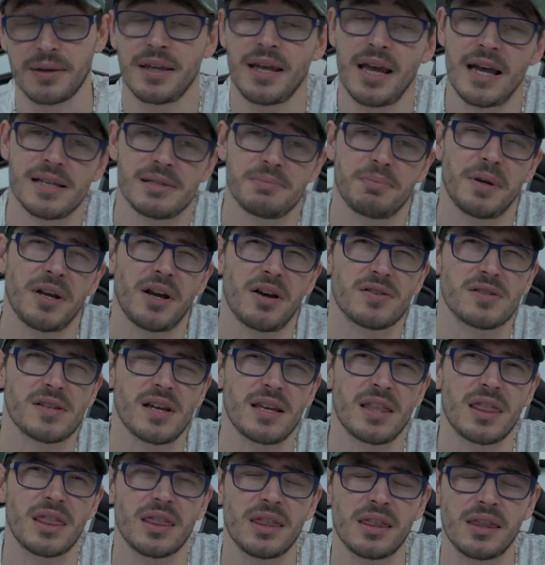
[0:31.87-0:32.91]
Yes, because
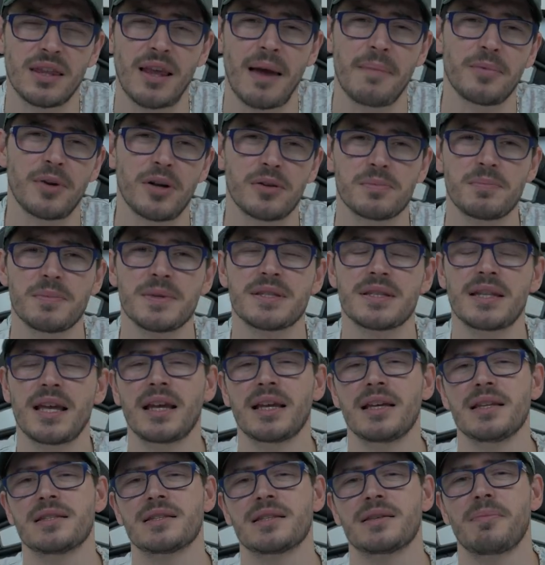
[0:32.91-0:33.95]
if I'm not
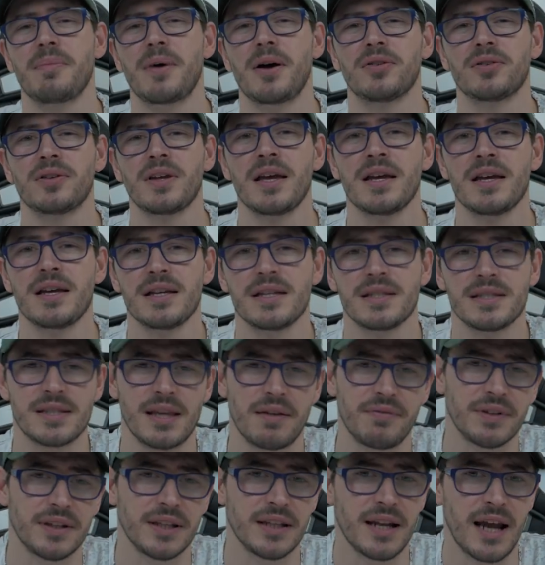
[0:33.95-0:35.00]
mistaken, it's about
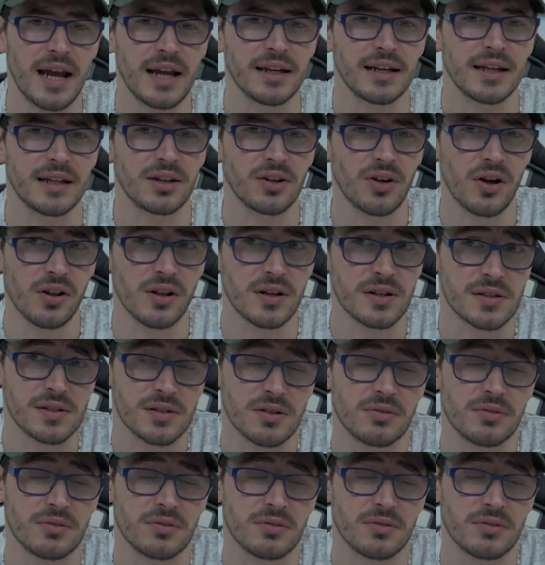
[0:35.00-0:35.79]
$79,